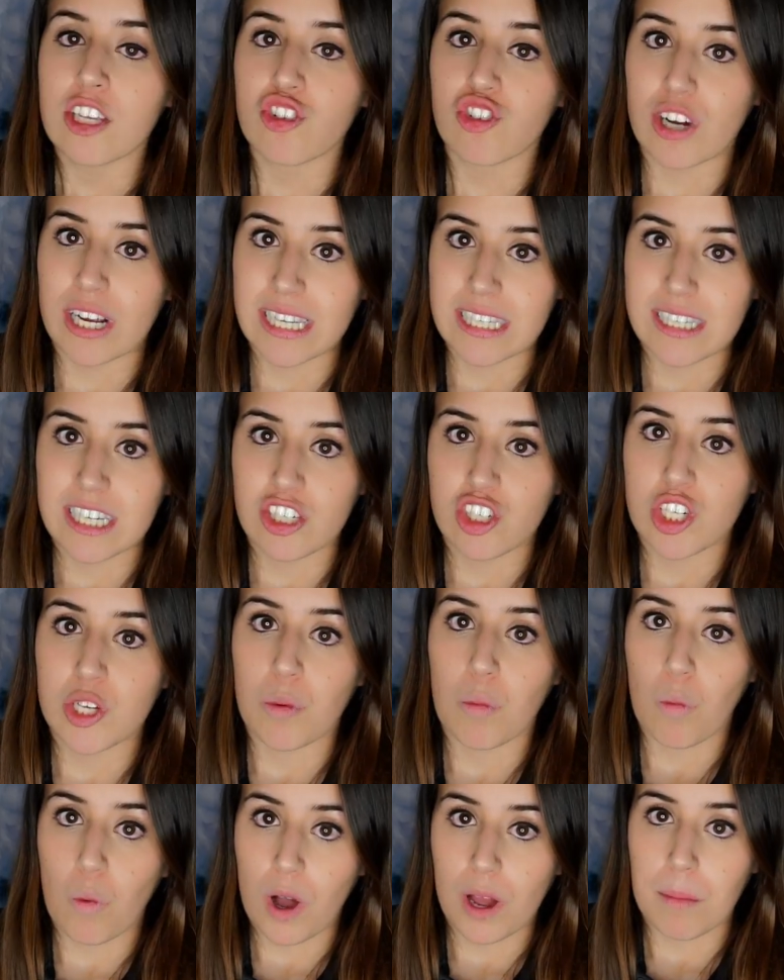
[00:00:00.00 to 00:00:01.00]

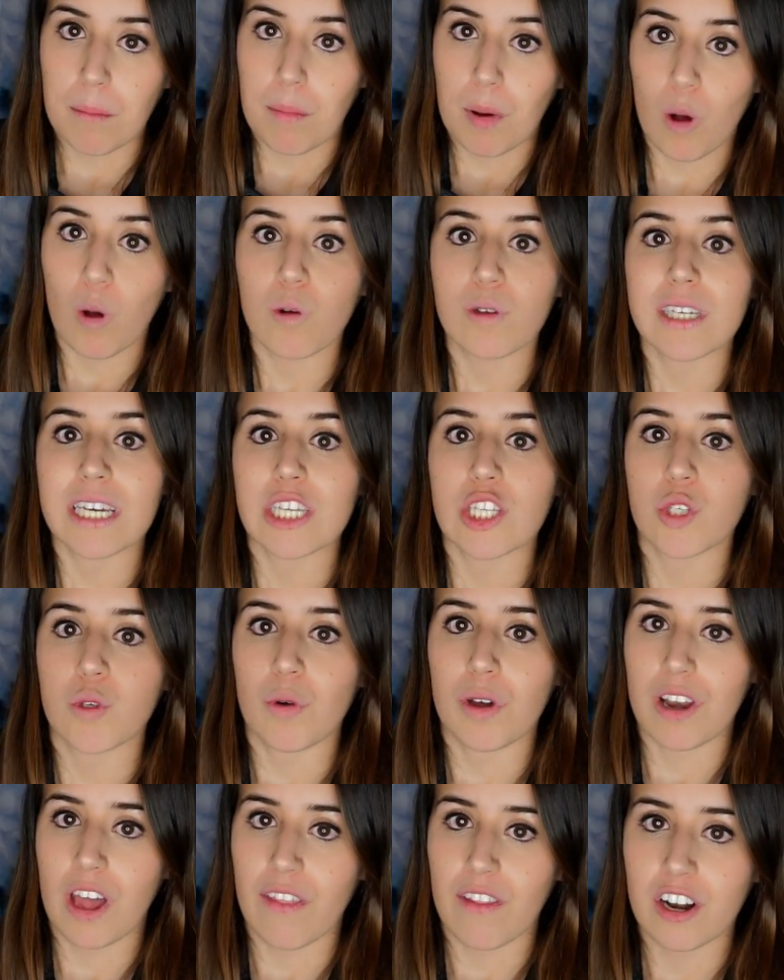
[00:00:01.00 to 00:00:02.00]
transition one pose
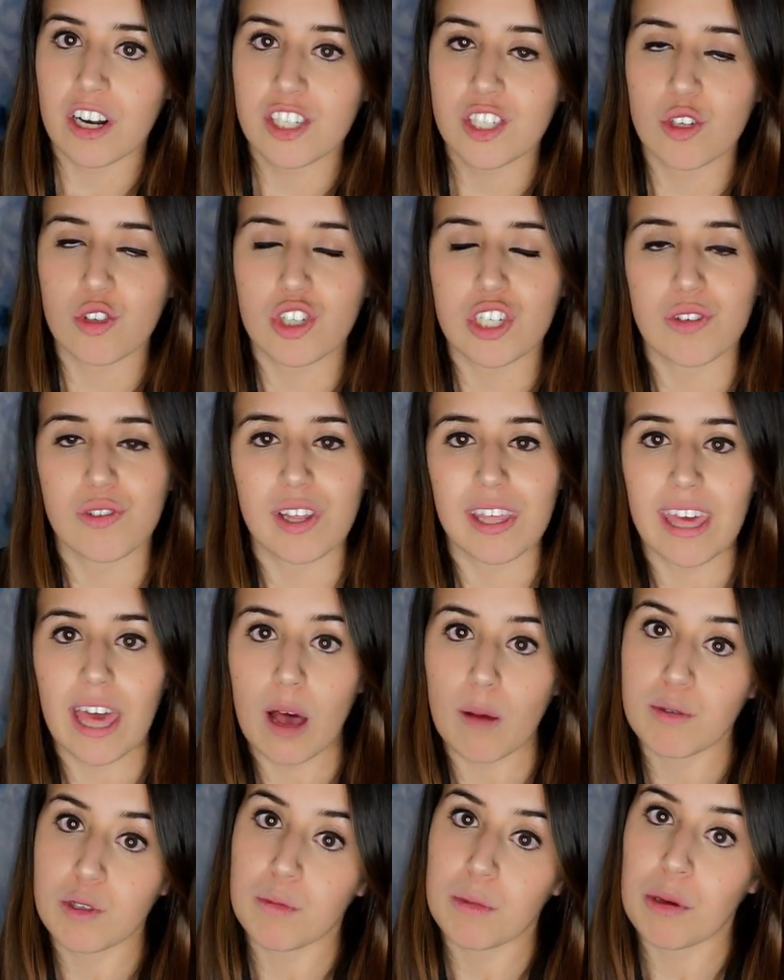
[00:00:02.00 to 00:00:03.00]
into another. So she really
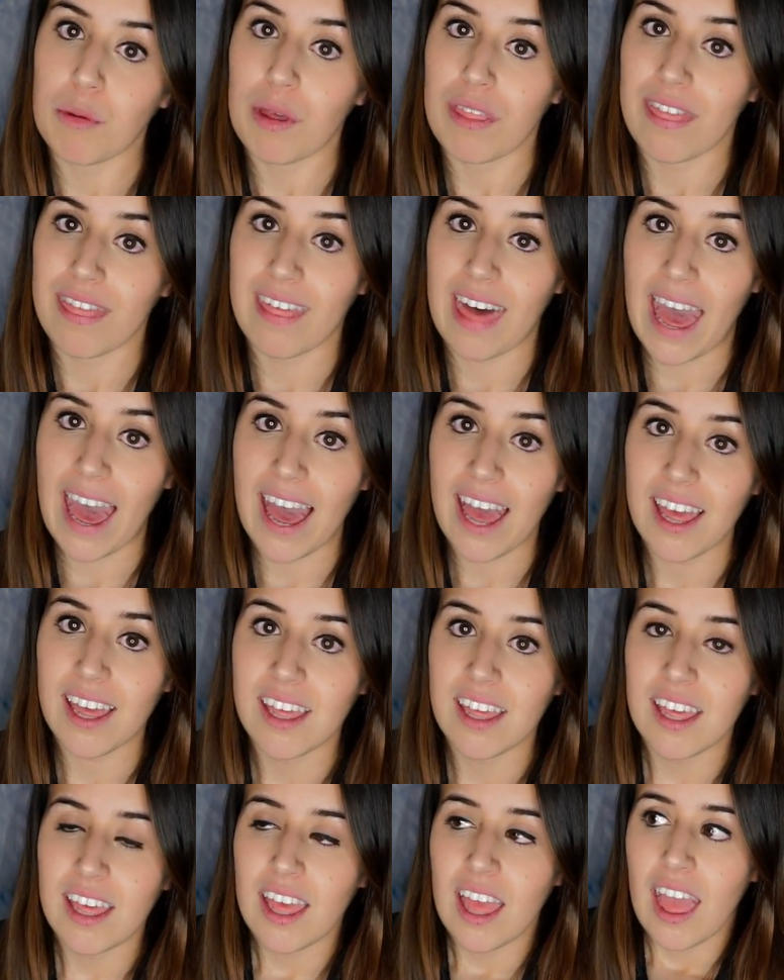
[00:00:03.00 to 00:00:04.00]
helped me with that.